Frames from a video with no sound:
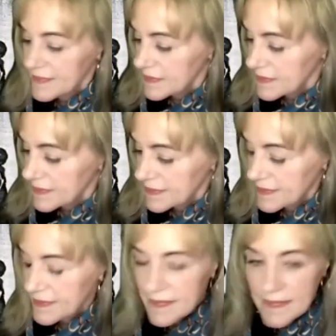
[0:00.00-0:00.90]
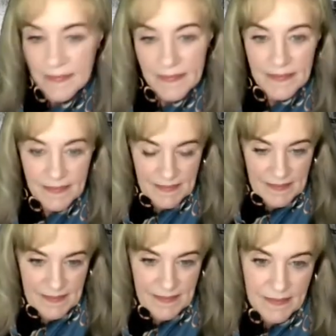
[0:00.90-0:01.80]

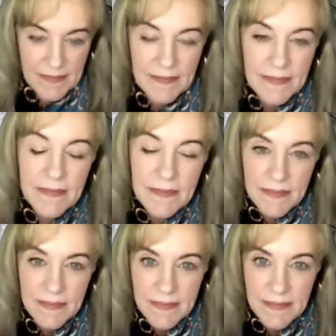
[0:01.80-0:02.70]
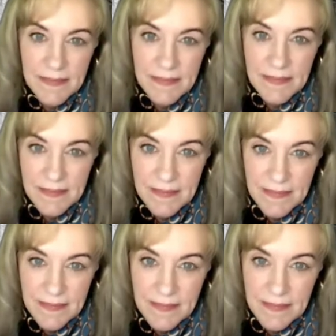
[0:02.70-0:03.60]

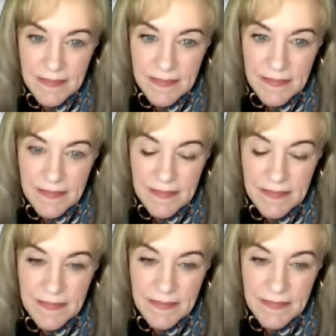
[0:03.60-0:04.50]
The person shown says nothing.